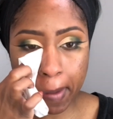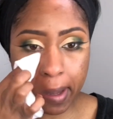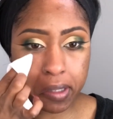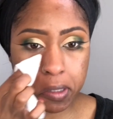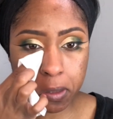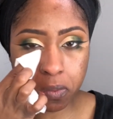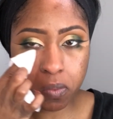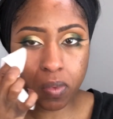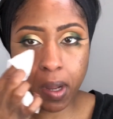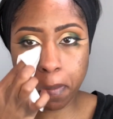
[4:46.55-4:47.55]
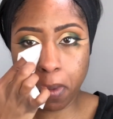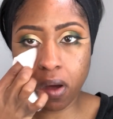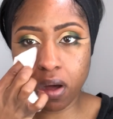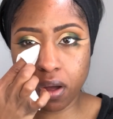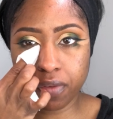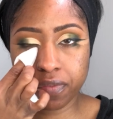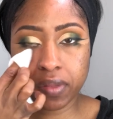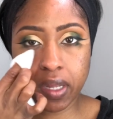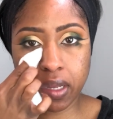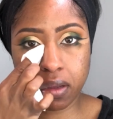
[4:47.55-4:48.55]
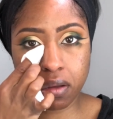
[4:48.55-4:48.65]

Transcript: and just wipe off like